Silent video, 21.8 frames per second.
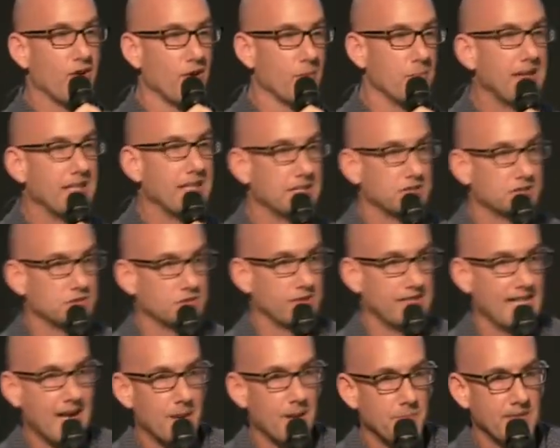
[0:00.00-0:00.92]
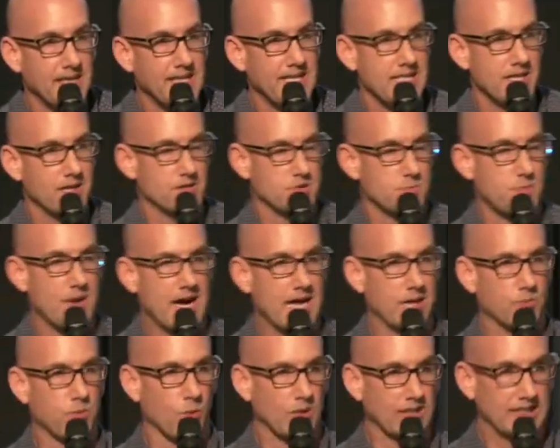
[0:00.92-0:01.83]
in our ministry not many years
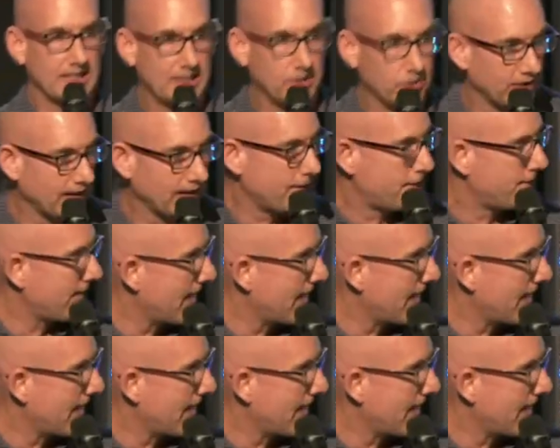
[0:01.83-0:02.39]
back where we literally